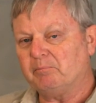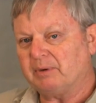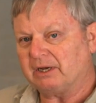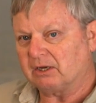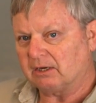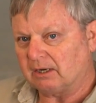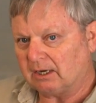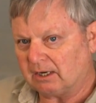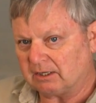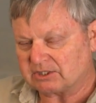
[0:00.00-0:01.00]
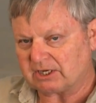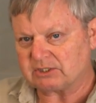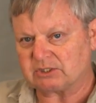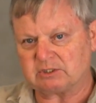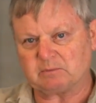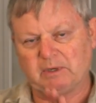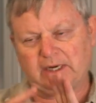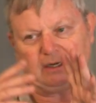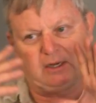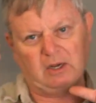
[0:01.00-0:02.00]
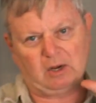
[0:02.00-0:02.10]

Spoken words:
big sensors mean